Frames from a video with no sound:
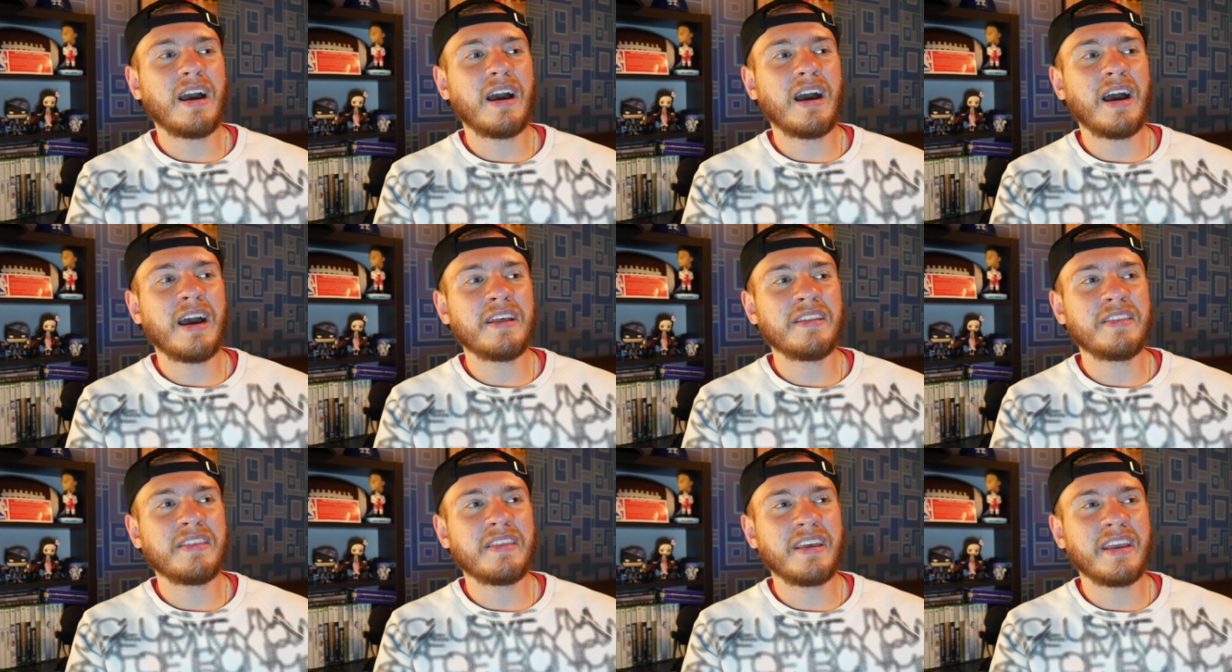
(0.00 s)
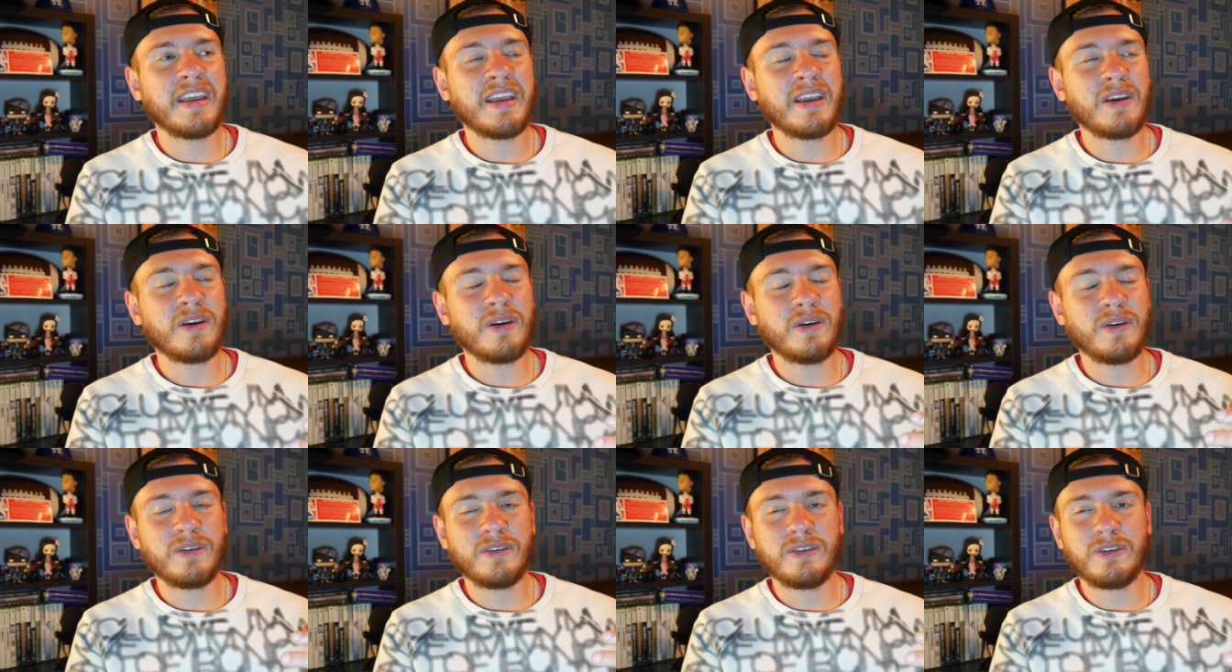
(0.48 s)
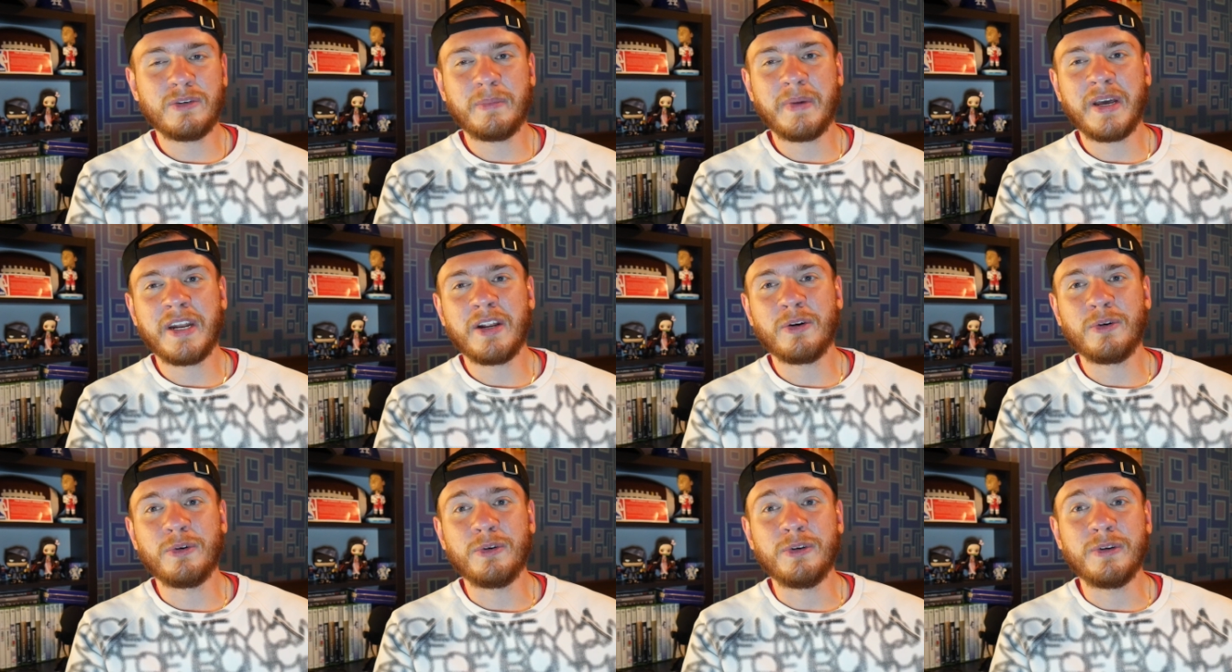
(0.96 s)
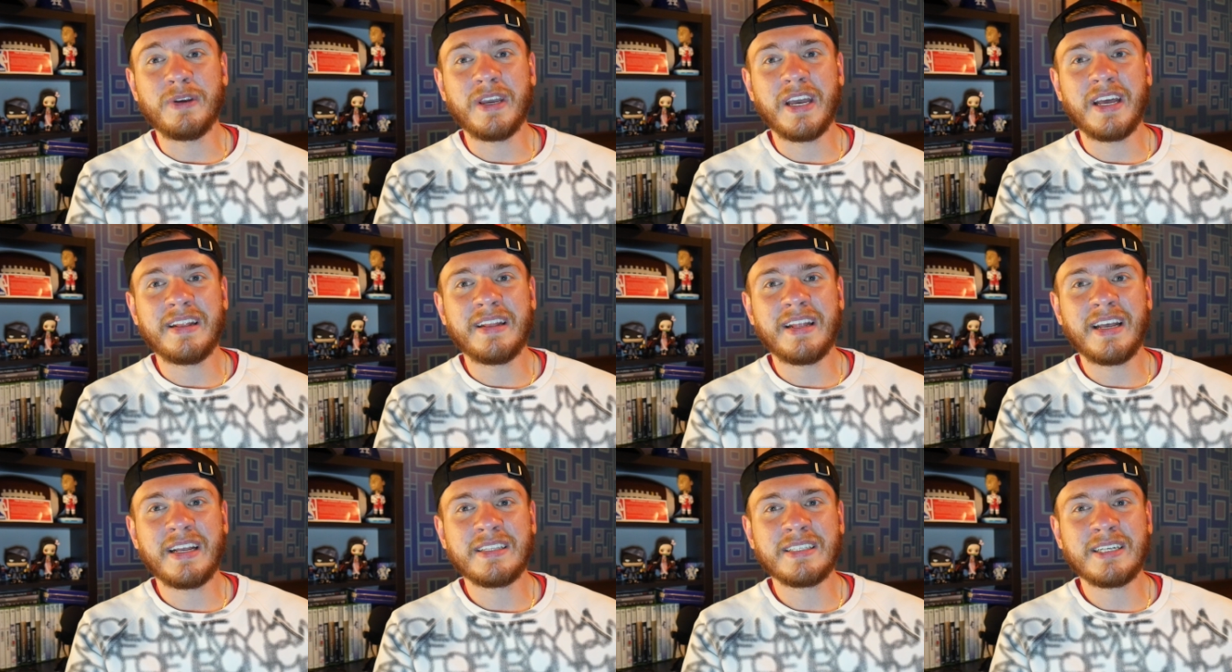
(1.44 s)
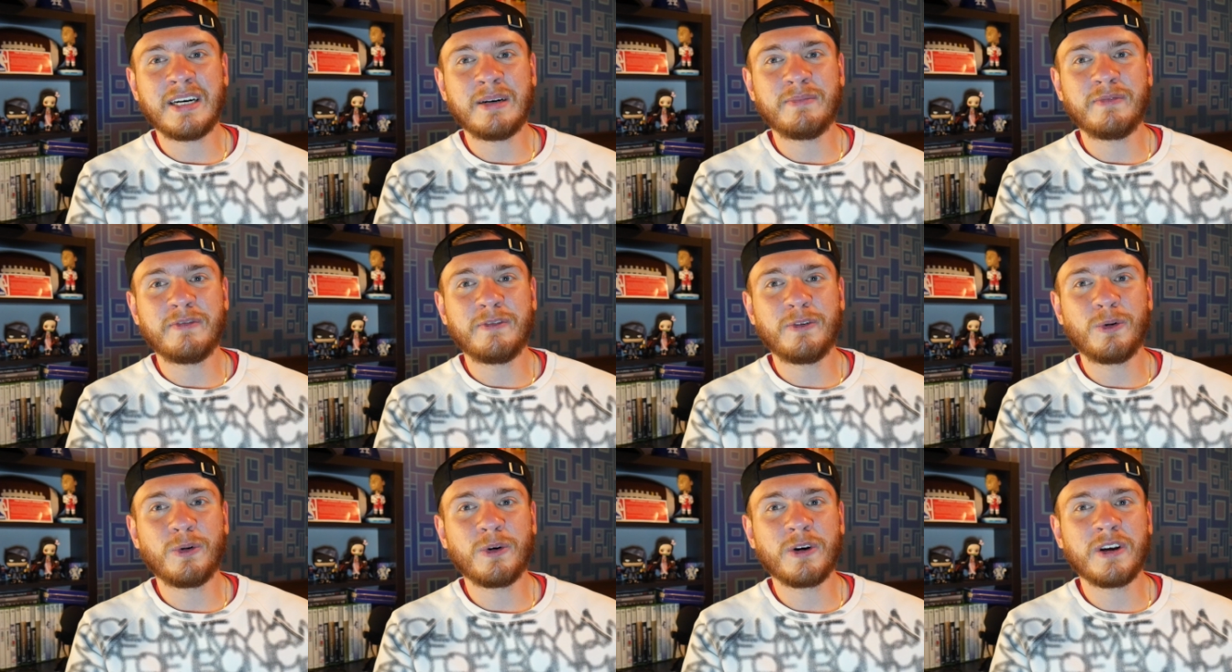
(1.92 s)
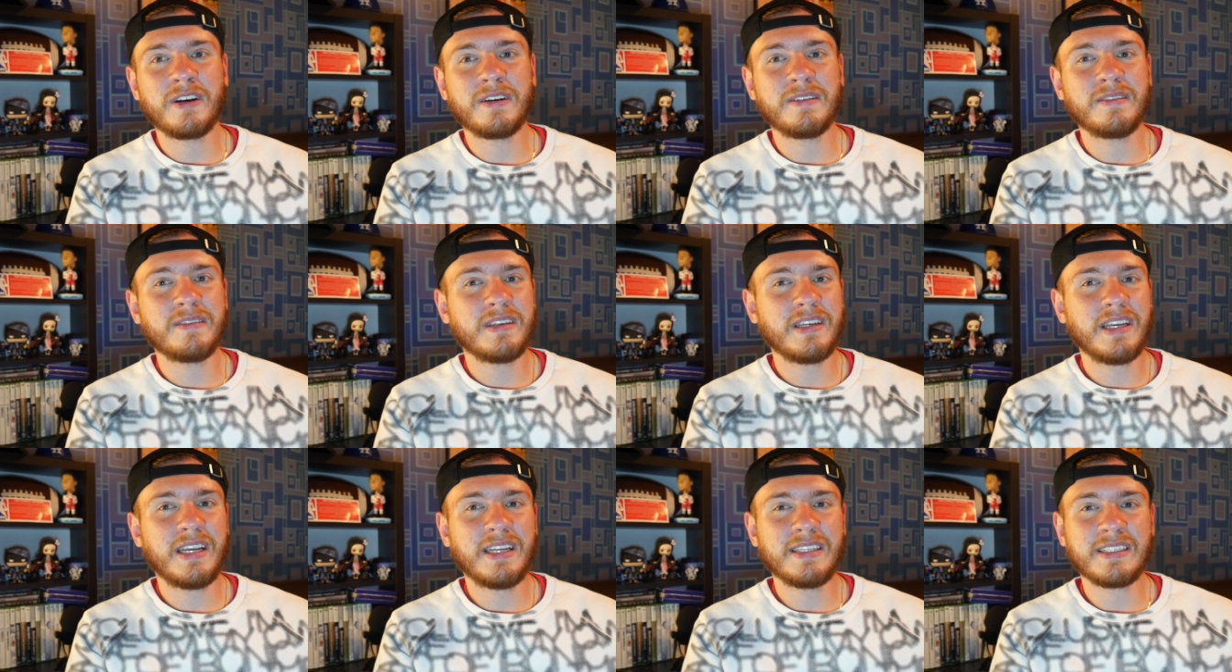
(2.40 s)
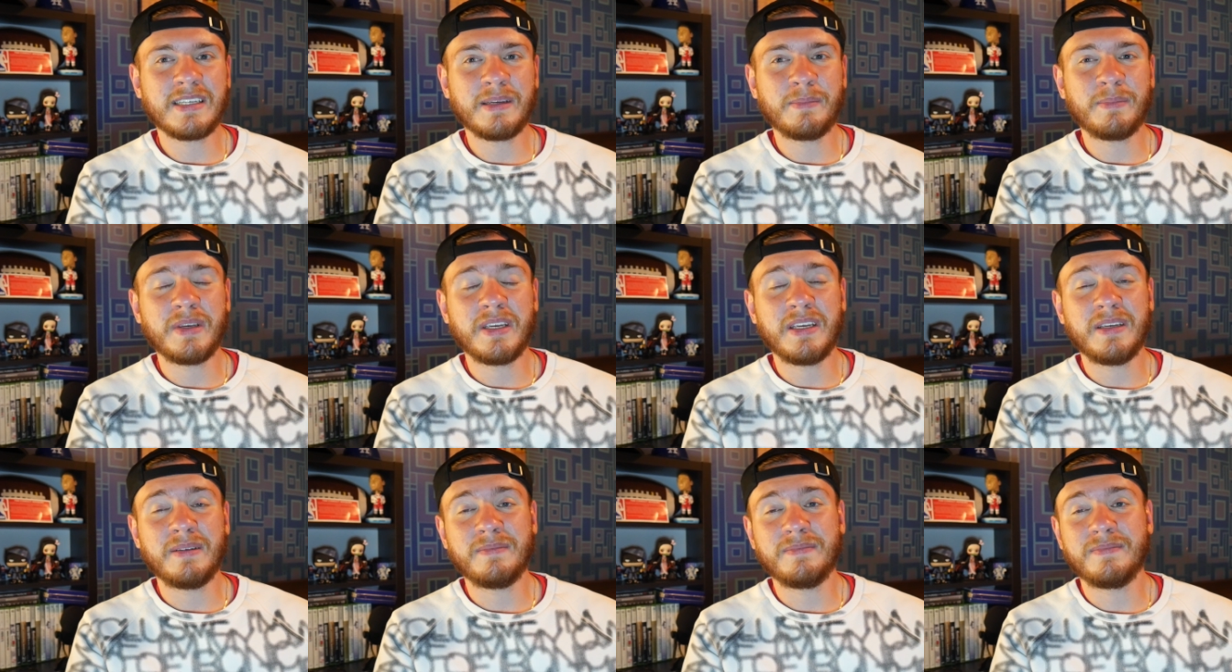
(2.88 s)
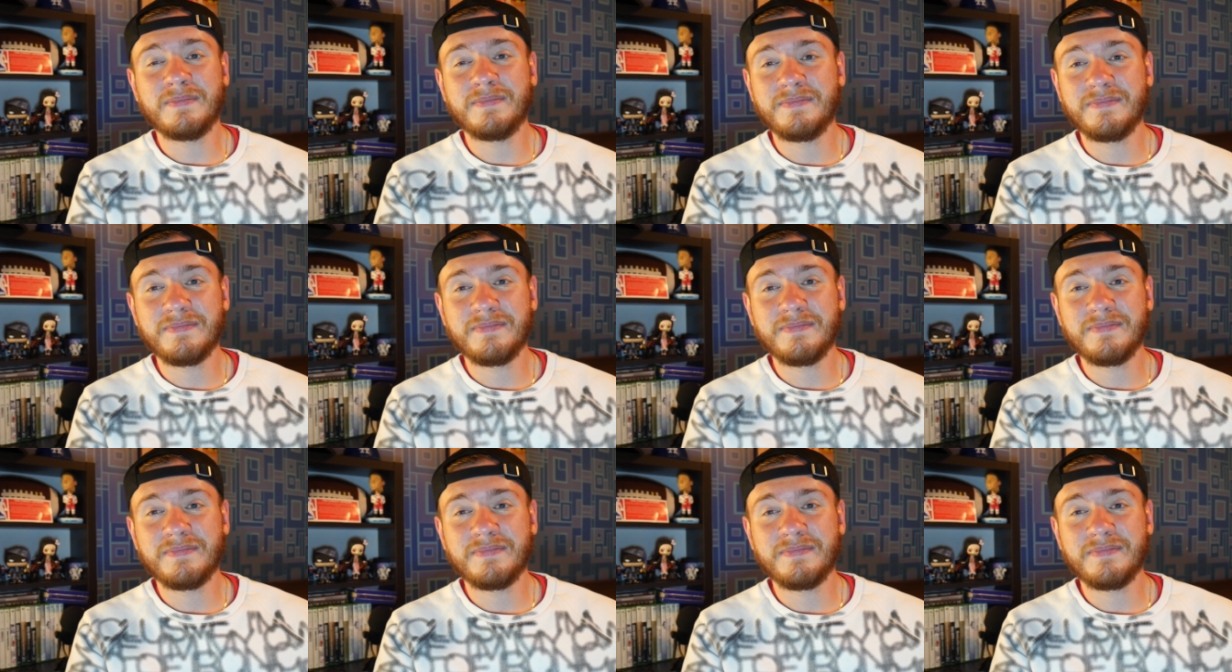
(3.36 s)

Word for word: I think no matter who you get in that top four, it's going to be